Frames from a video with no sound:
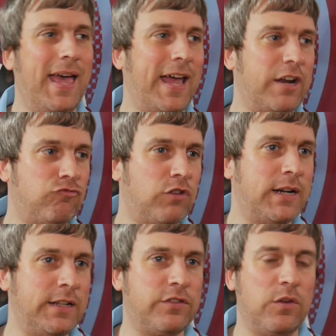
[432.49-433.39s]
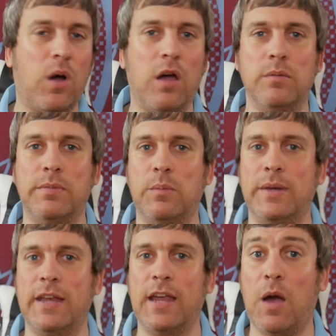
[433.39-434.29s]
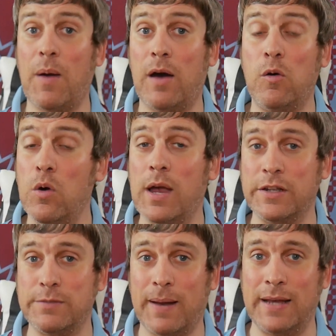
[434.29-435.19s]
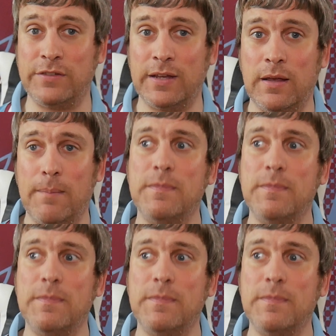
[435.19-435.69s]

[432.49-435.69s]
and I really do hope that we can go out all guns blazing,